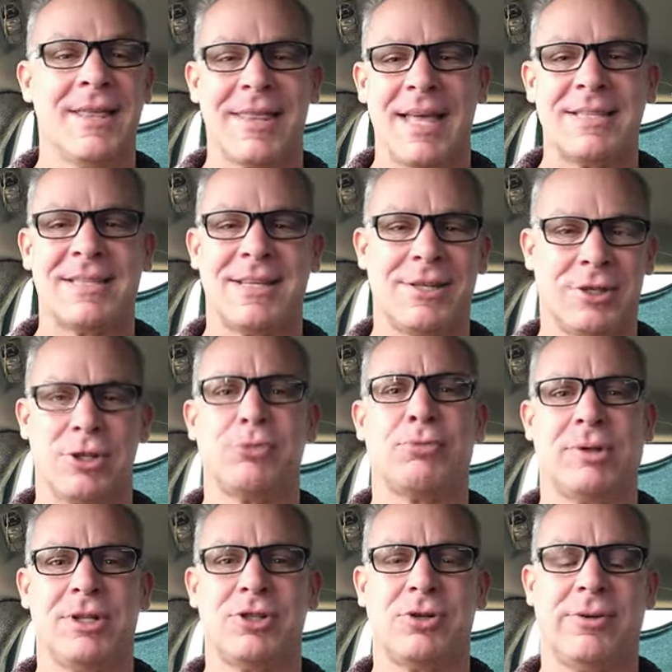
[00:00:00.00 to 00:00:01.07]
that's it, it's a
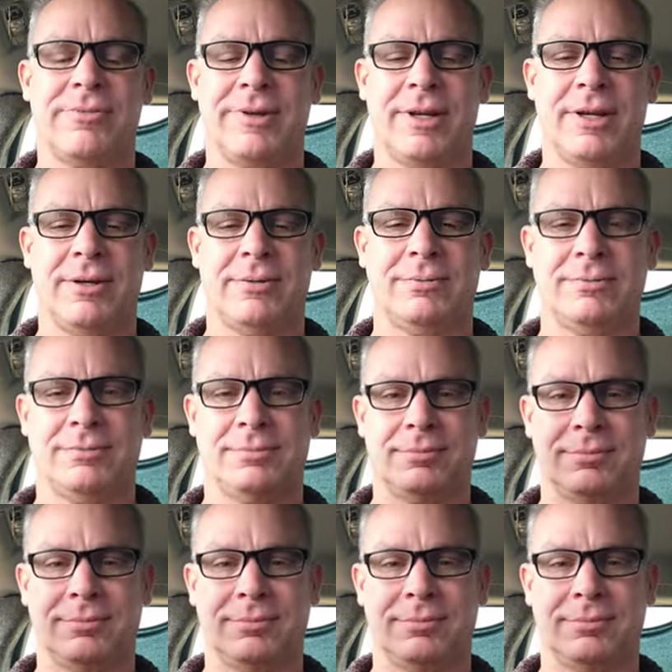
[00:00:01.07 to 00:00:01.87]
really short video.